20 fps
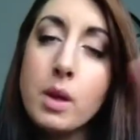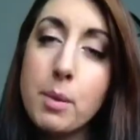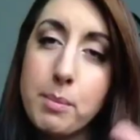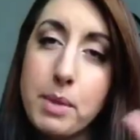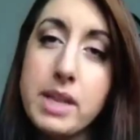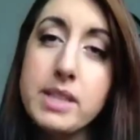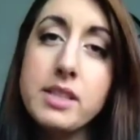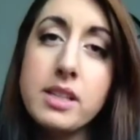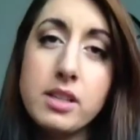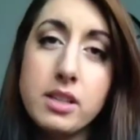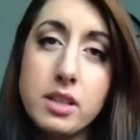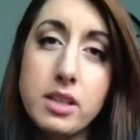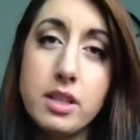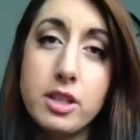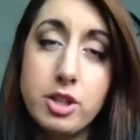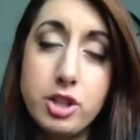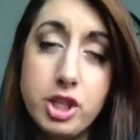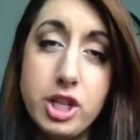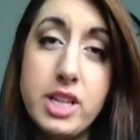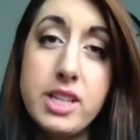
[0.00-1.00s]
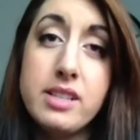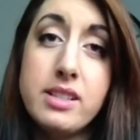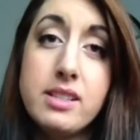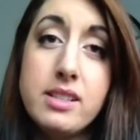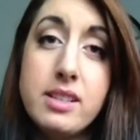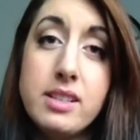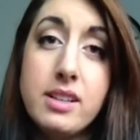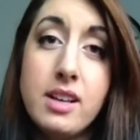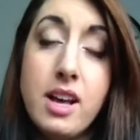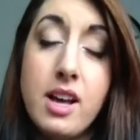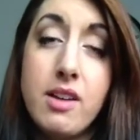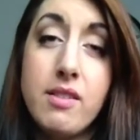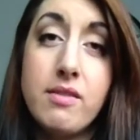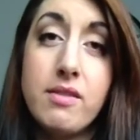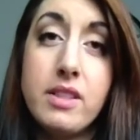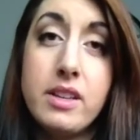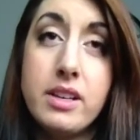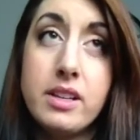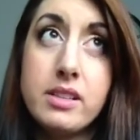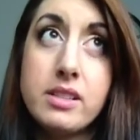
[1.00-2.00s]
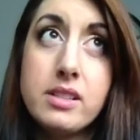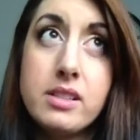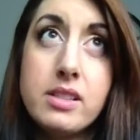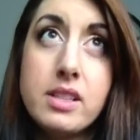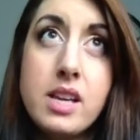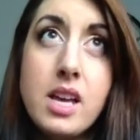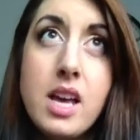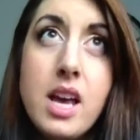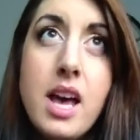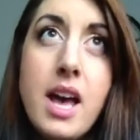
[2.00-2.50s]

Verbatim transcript: Basically the gist of this,